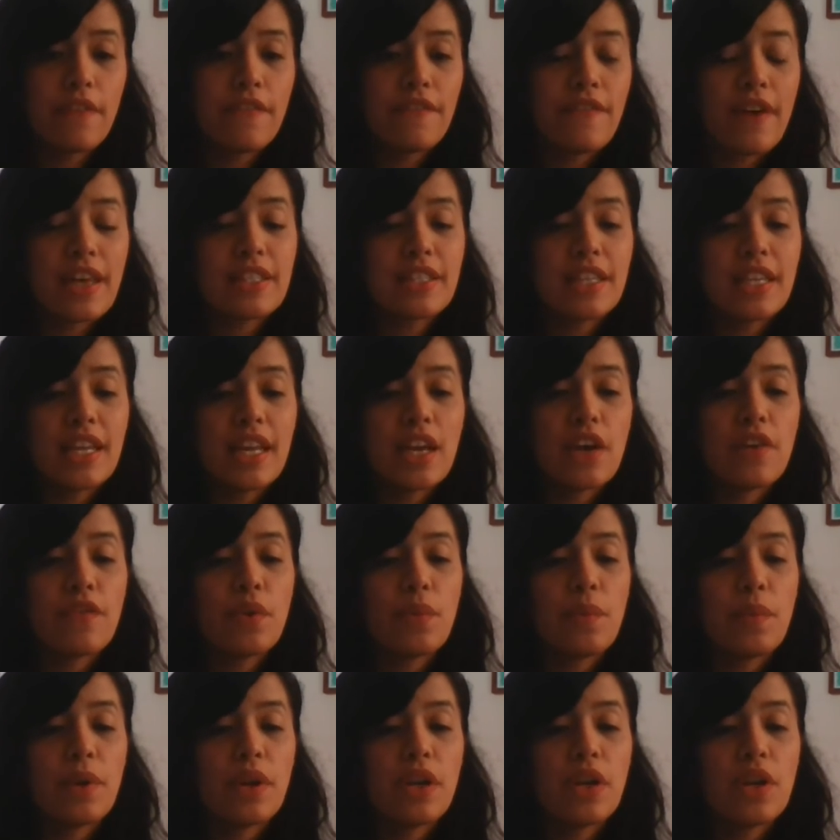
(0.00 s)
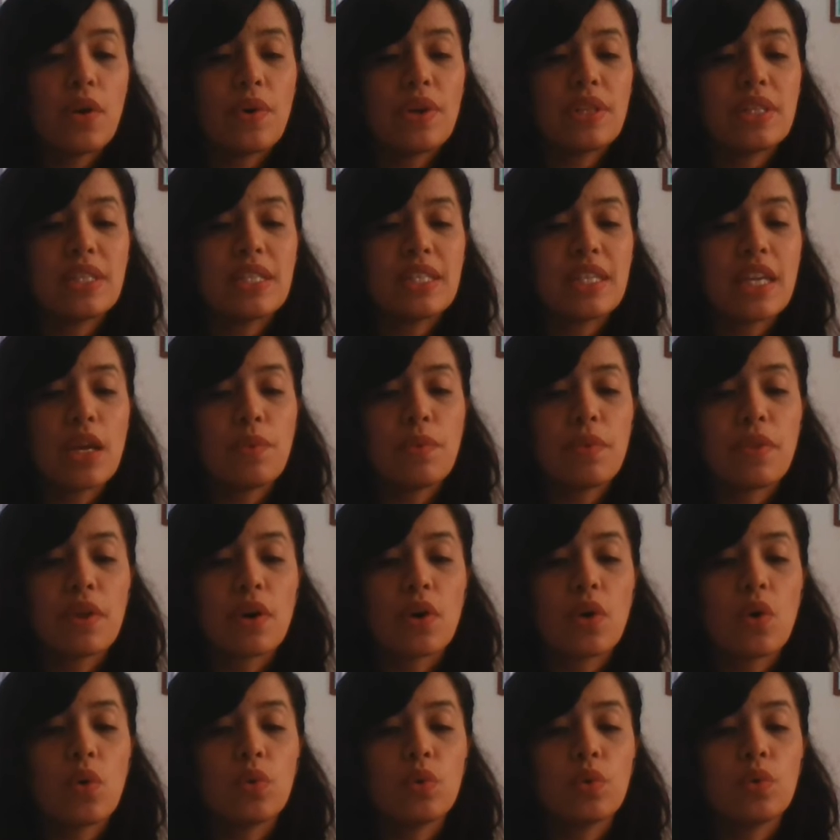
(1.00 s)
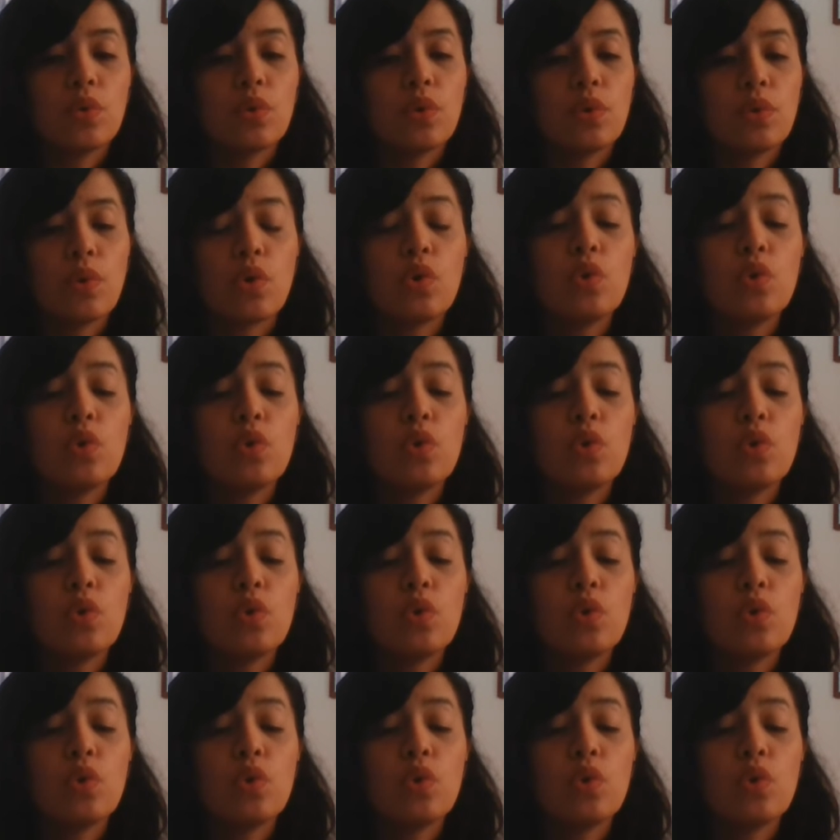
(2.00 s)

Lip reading: fastening of the window and said with a cool